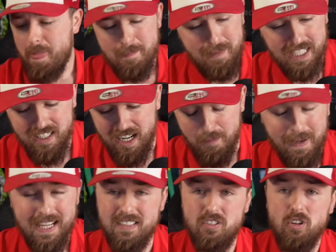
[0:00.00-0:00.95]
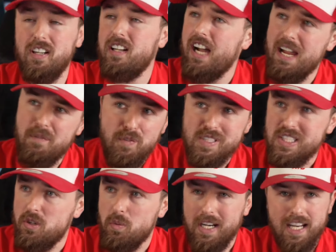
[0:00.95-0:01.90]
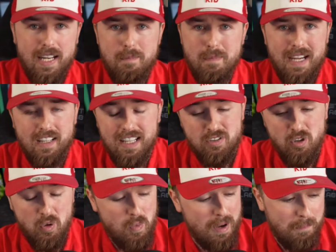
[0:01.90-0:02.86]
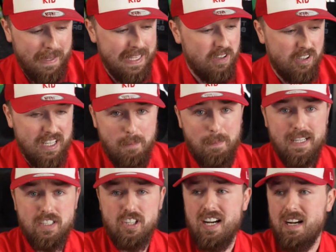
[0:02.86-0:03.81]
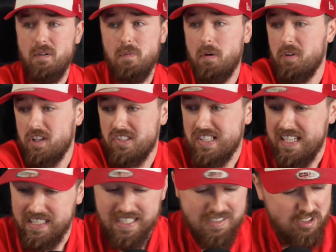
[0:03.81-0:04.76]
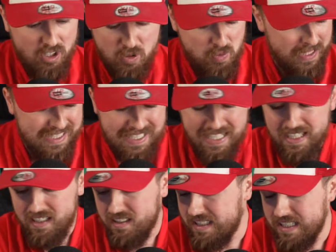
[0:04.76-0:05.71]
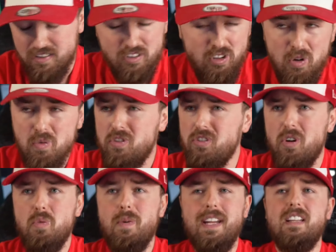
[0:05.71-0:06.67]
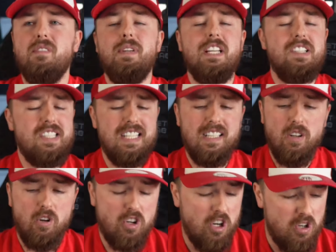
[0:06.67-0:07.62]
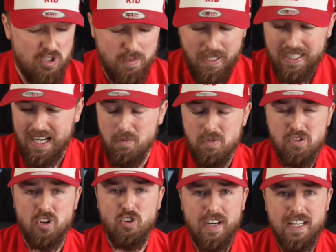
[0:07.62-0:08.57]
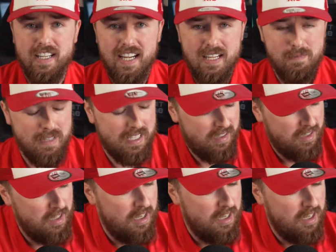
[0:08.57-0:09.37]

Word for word: Man United players got every single one of them, man. There's not one player on that pitch. I'm, I'm gonna slay. There's no way near. There's no no way. We conceded a lot of goals, but that was a great game, man.